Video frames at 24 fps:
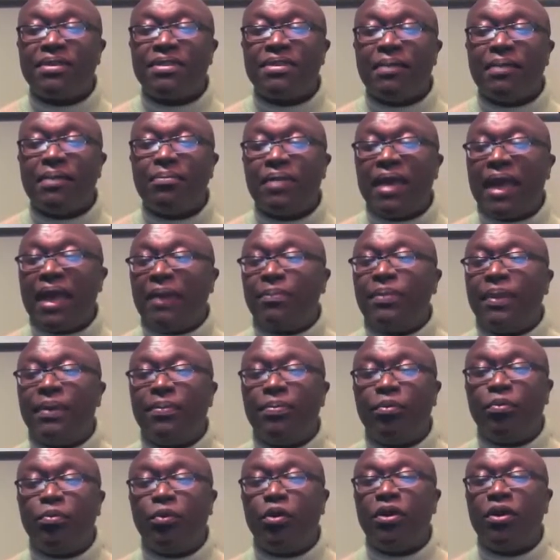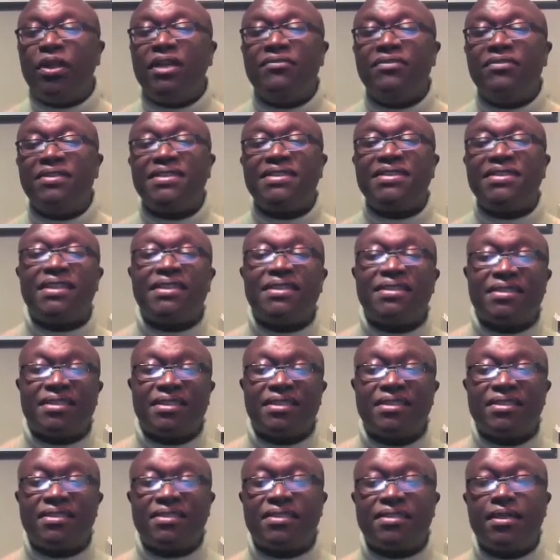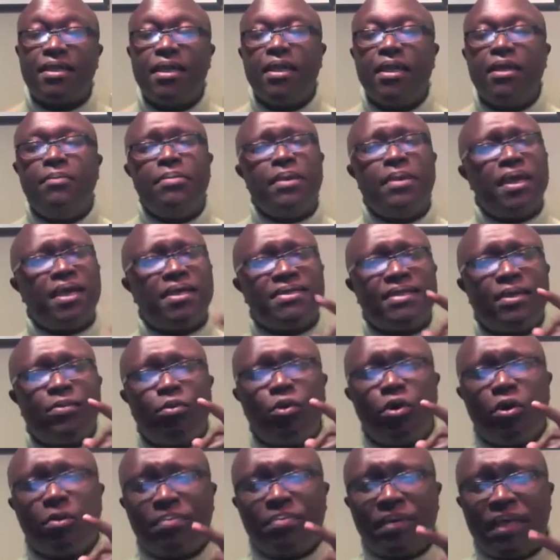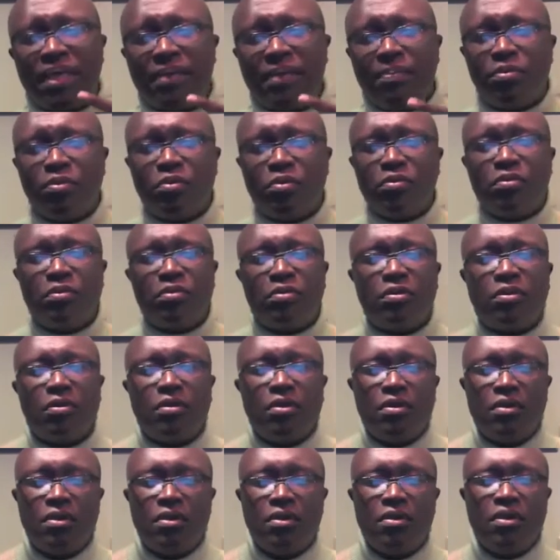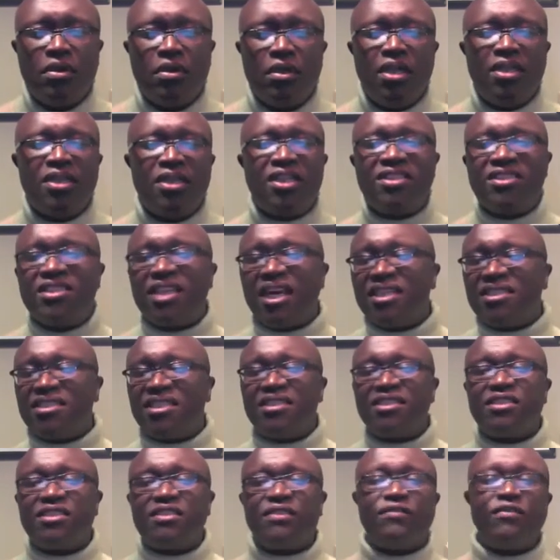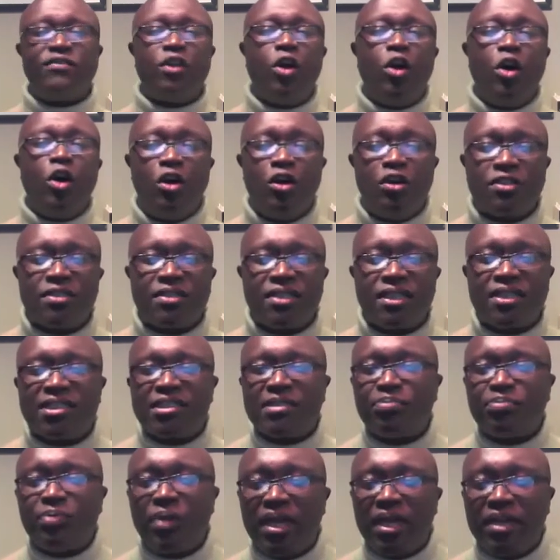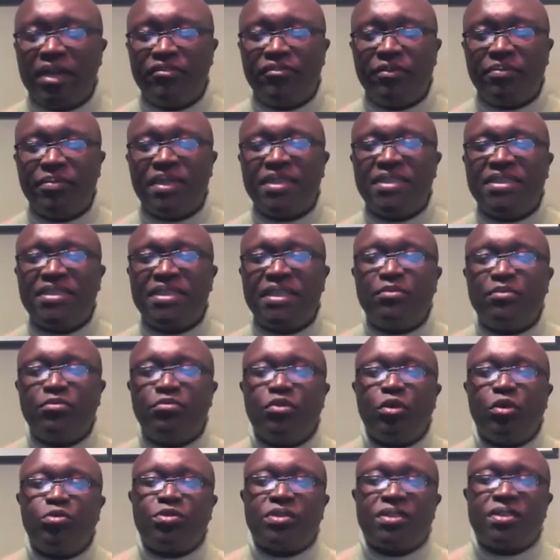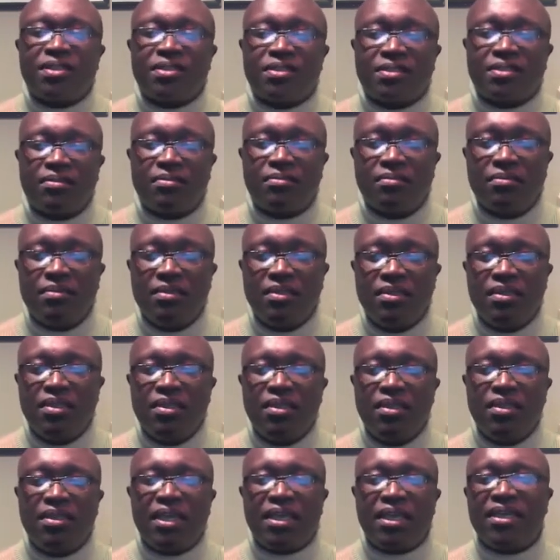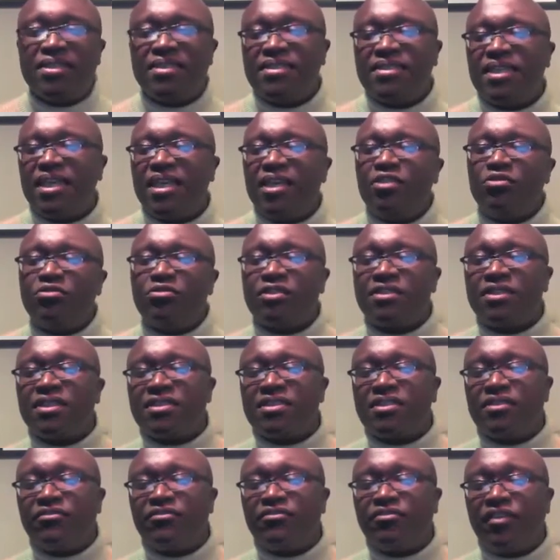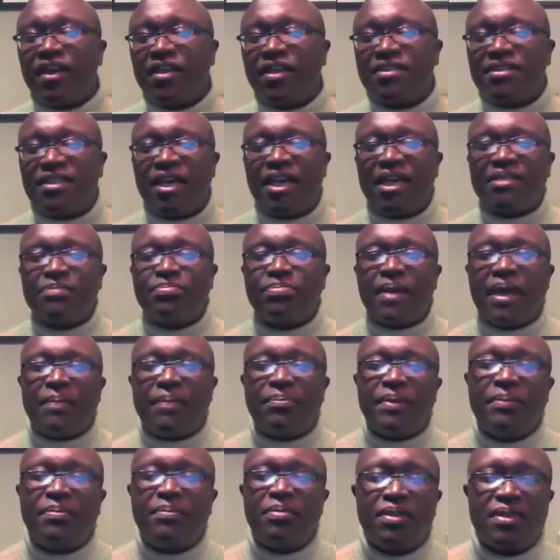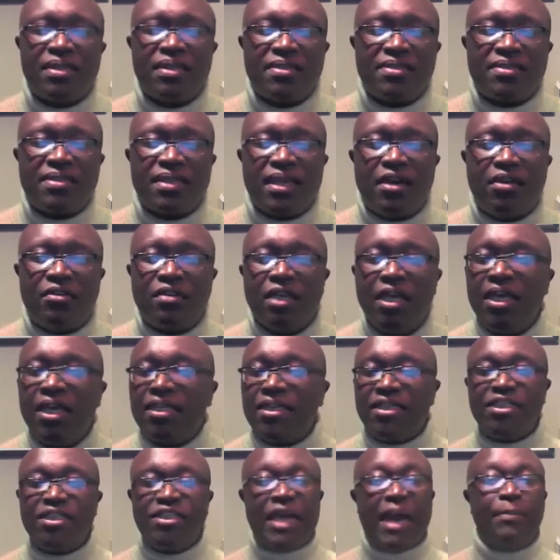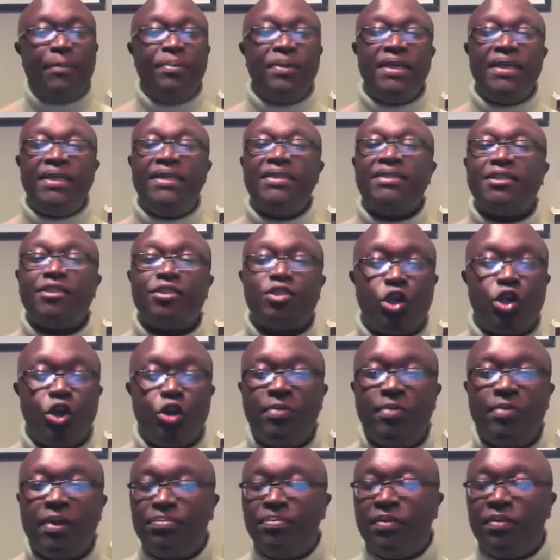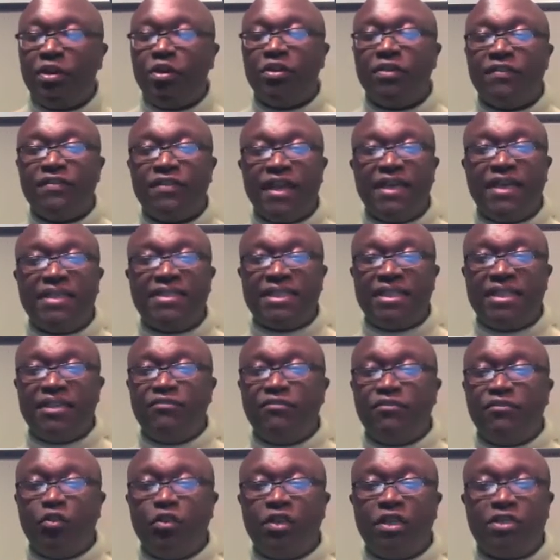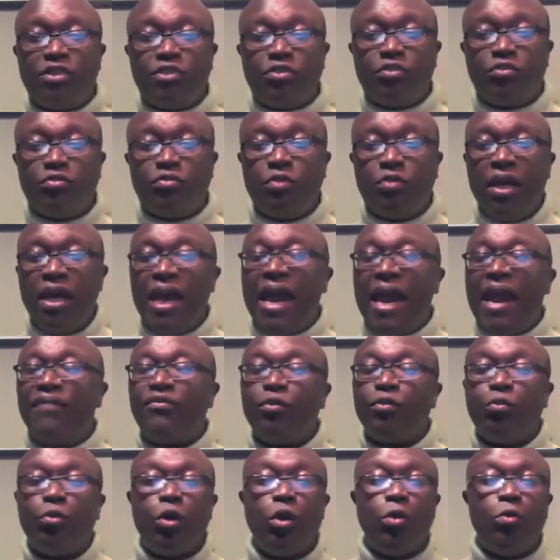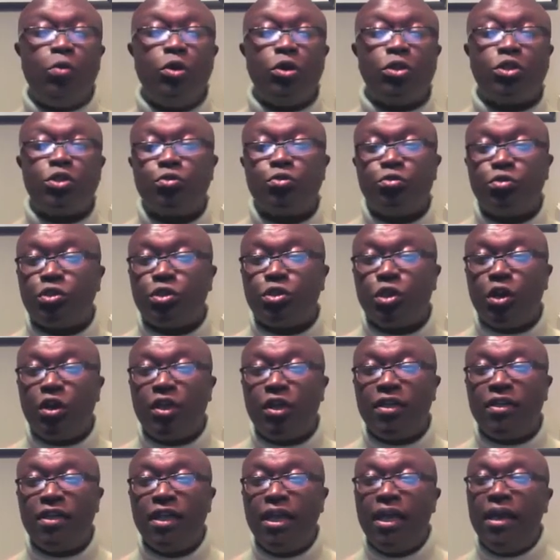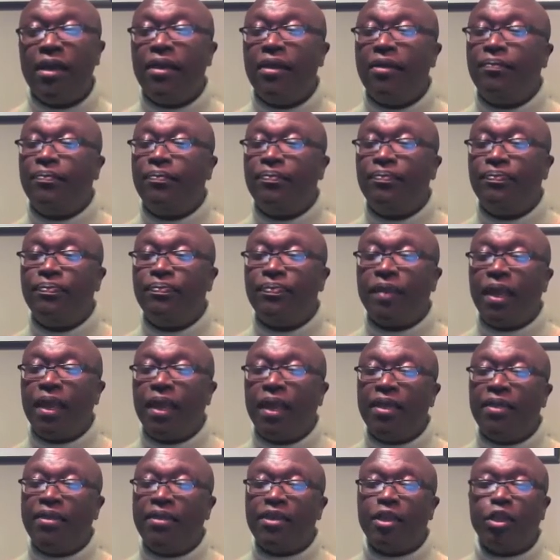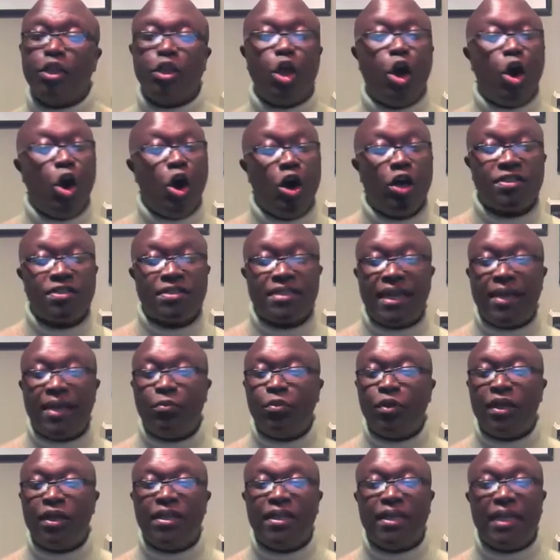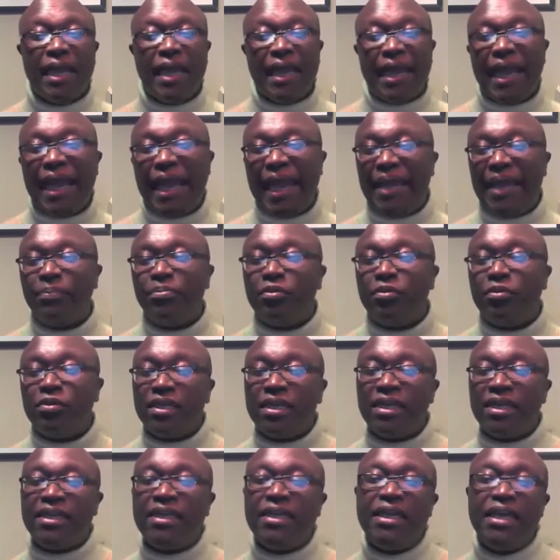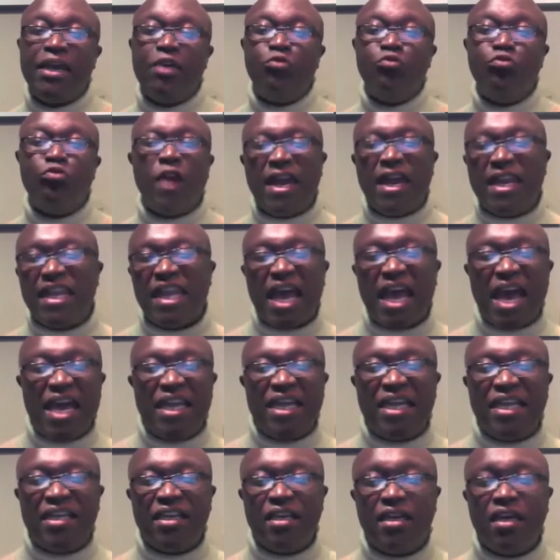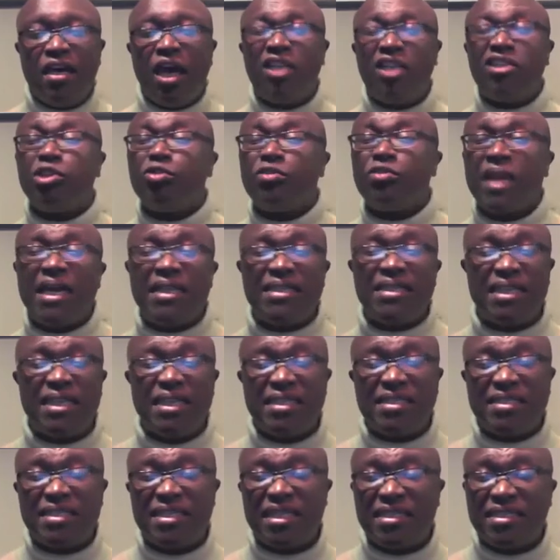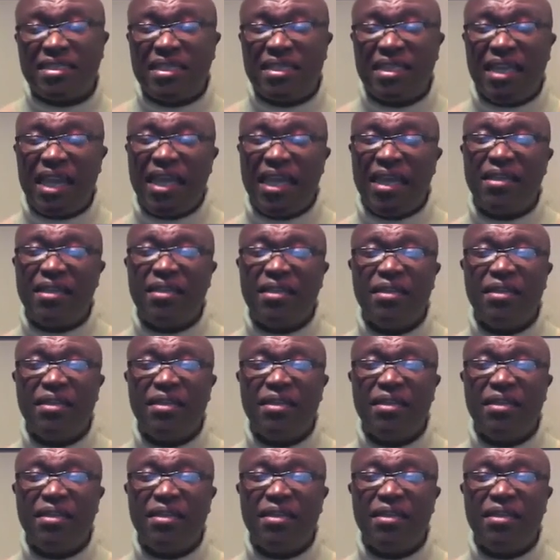that Black people weren't even citizens because they weren't people. The dozens of laws that sprang from the Jim Crow system that continued to disenfranchise Black people in the South. The Japanese internment bill of 1942, after World War II started. The laws that were enabling redlining until 1968.